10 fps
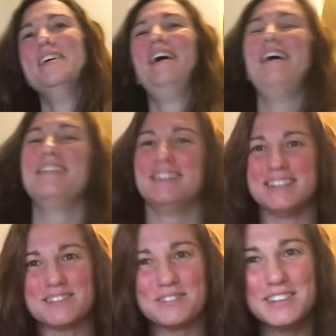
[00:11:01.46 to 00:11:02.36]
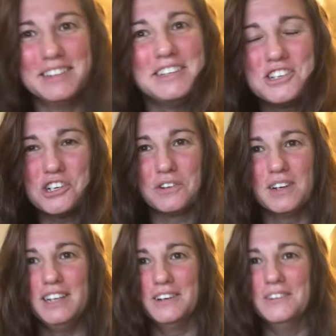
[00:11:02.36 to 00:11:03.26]
on this really
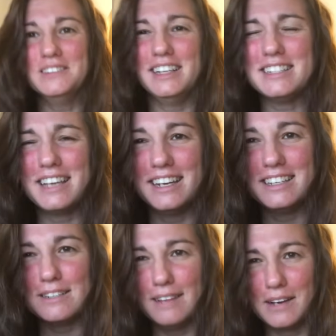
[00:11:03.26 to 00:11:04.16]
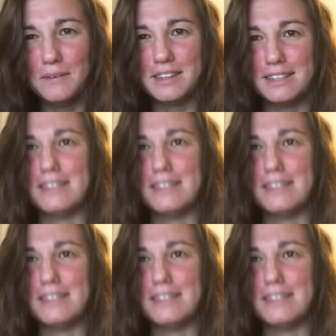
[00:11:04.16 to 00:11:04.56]
cheery note. Let's get into like what this